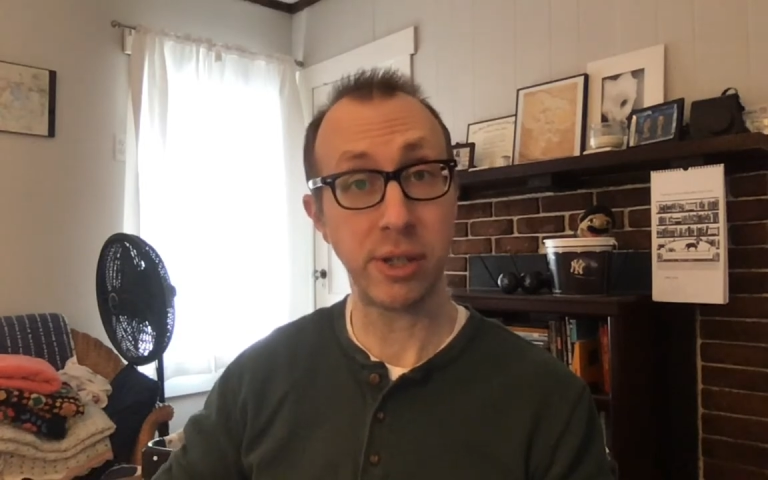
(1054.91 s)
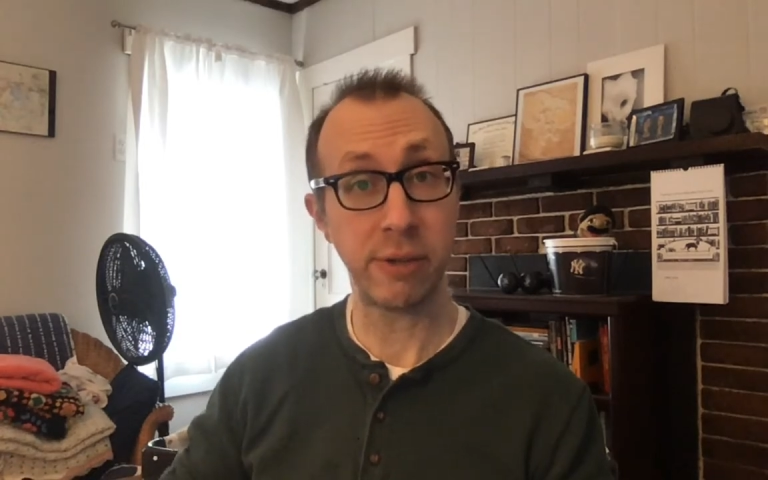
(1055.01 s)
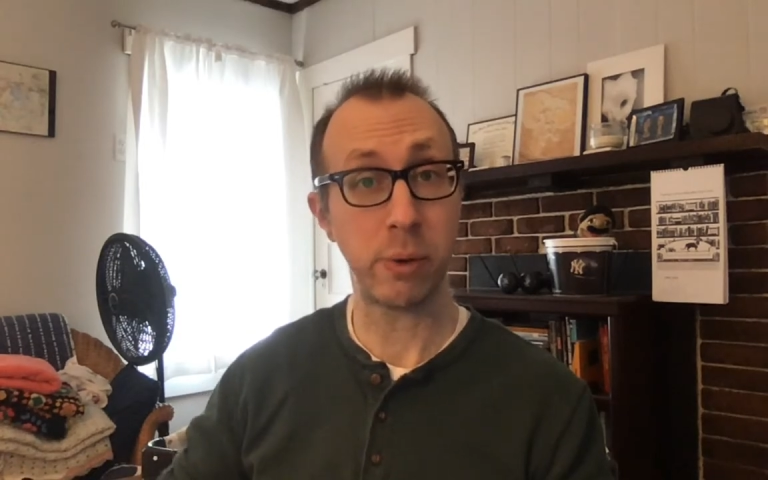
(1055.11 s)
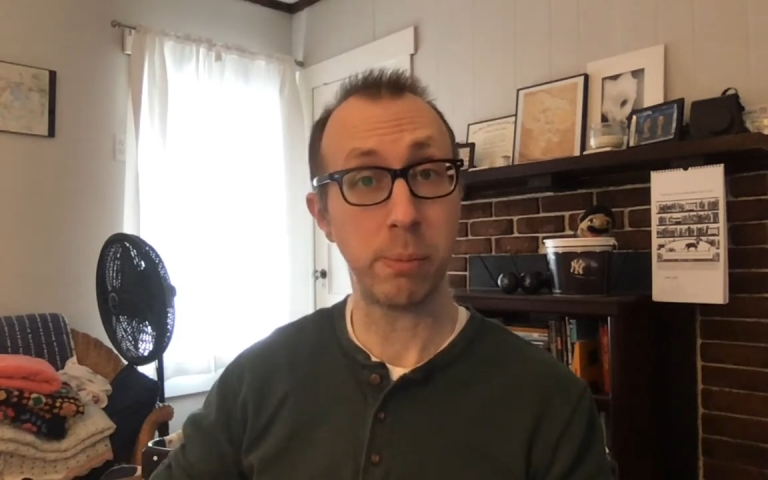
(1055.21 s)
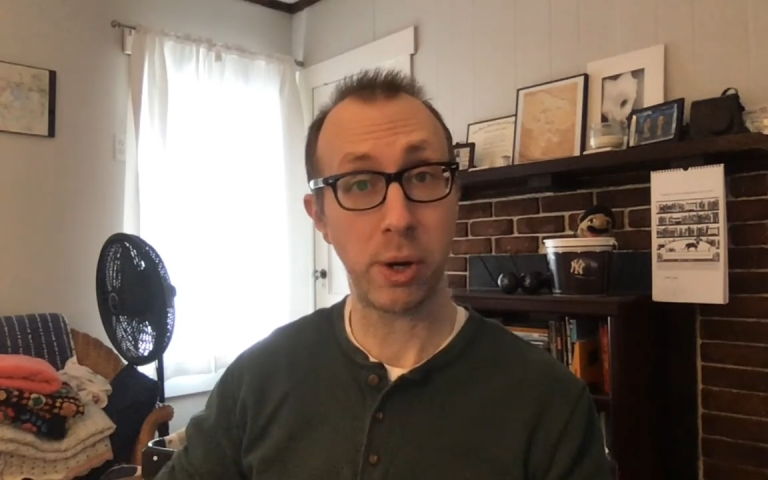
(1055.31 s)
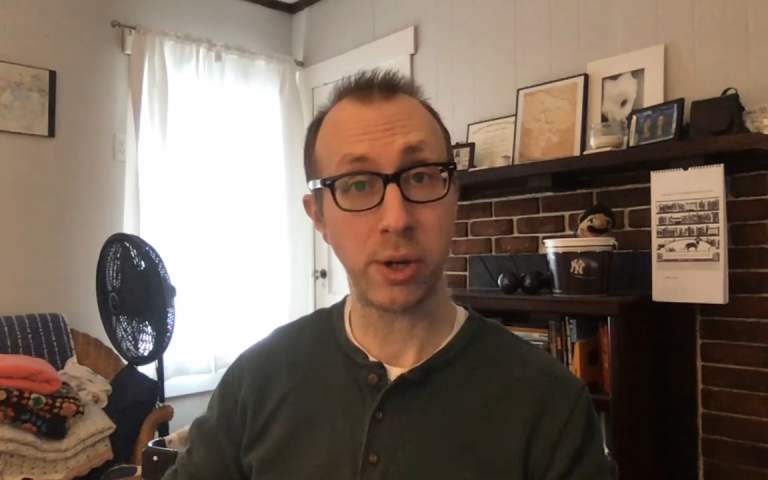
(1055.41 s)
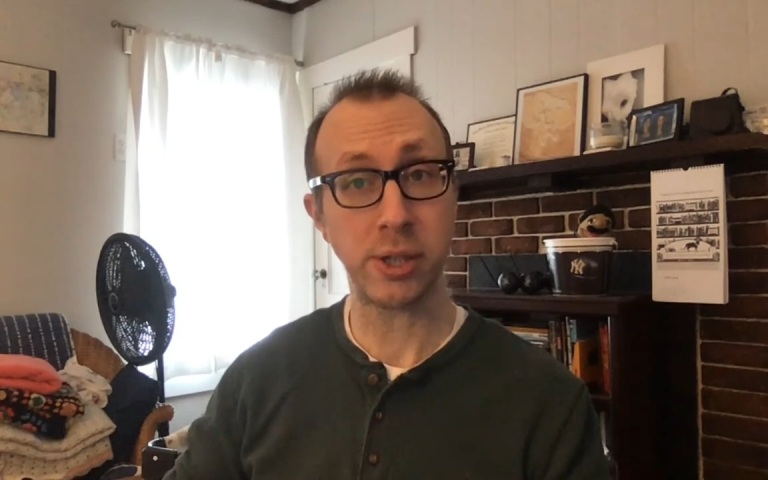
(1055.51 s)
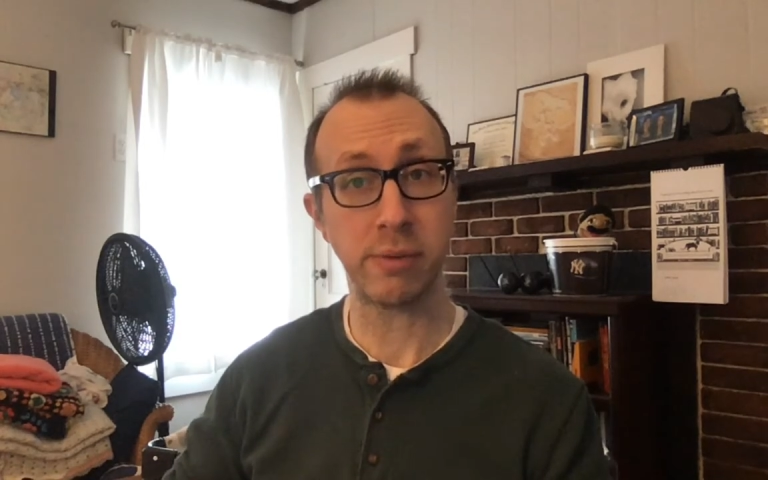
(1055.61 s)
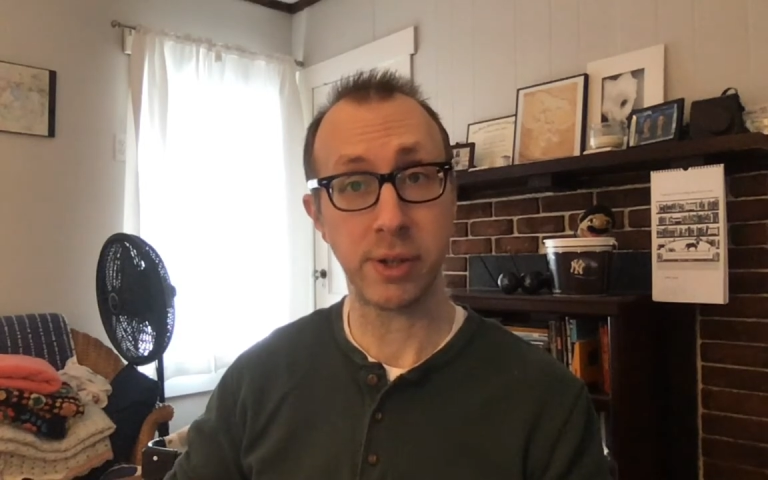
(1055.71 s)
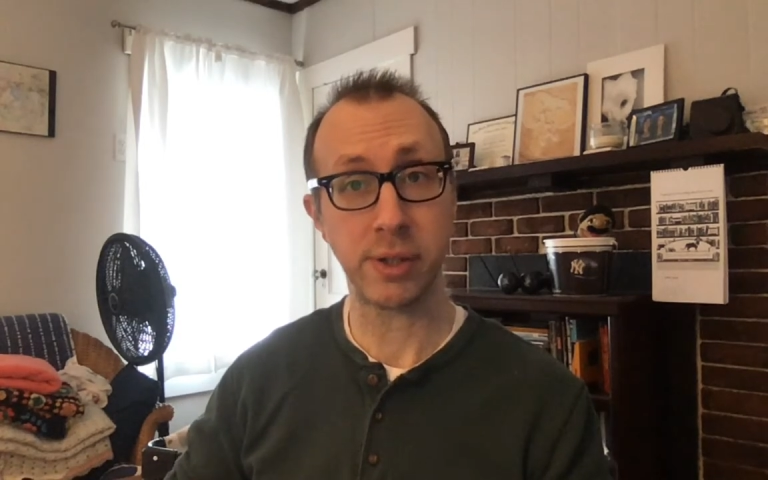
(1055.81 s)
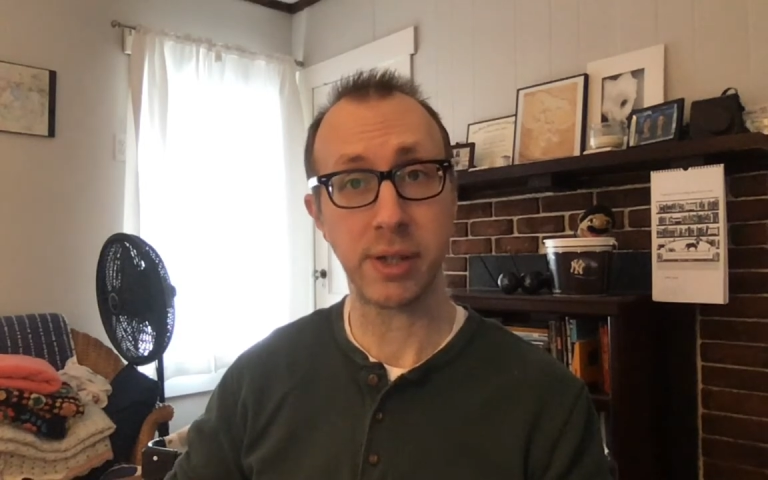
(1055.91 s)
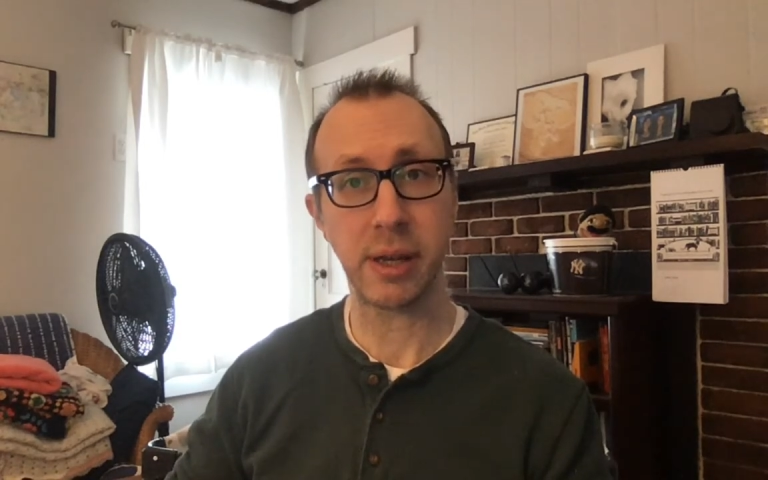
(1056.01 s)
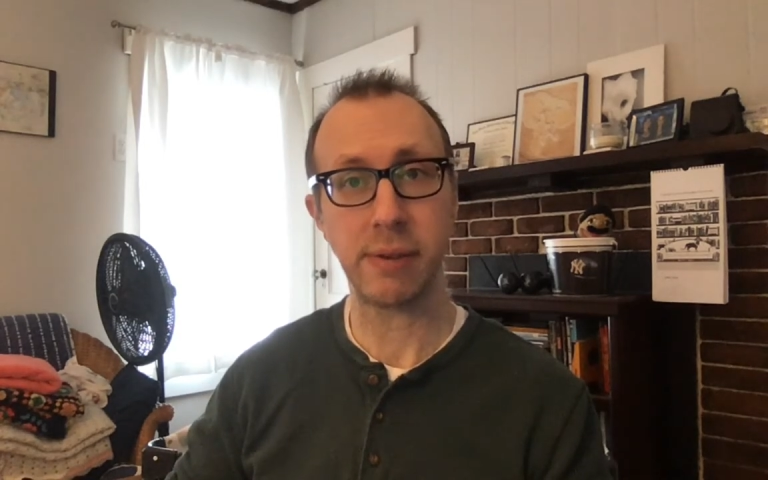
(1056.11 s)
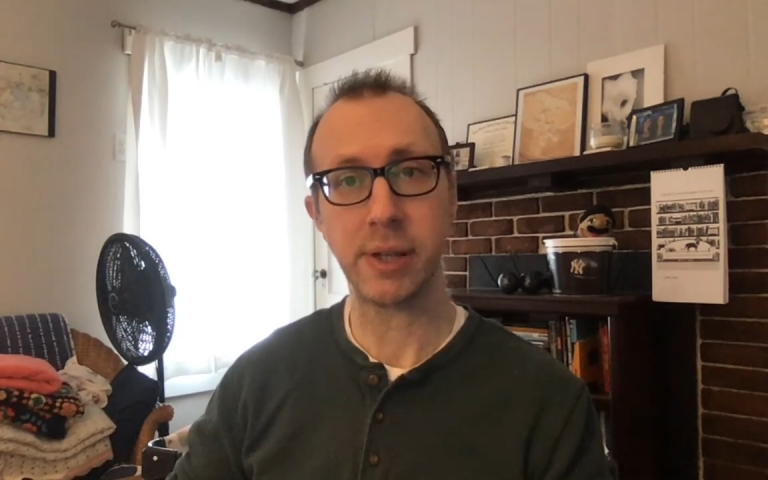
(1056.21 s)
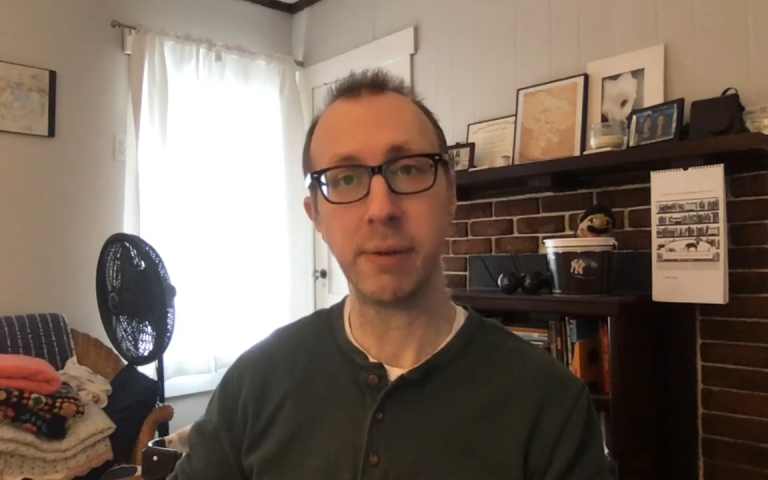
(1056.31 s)
different parts of
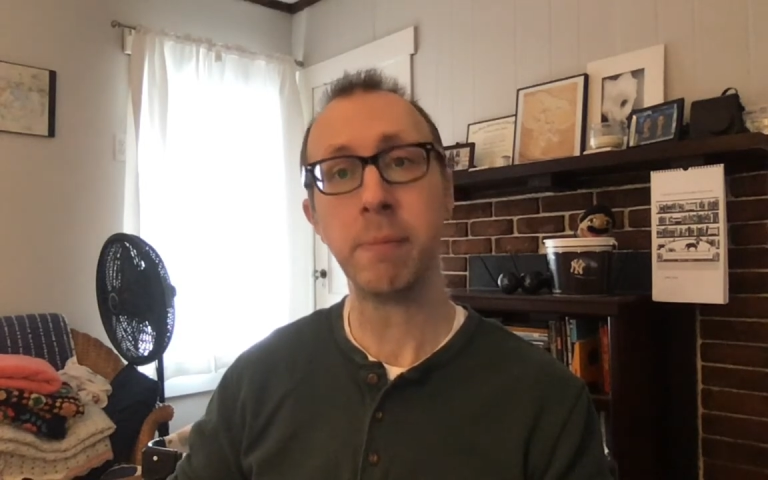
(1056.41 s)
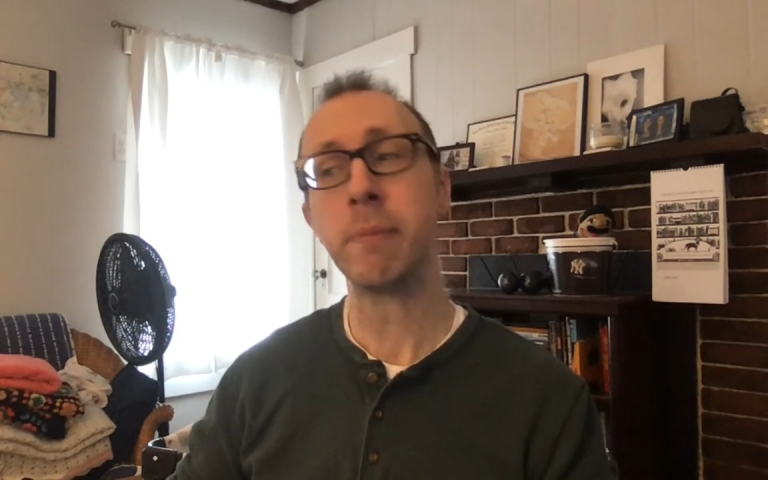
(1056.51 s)
ourselves, and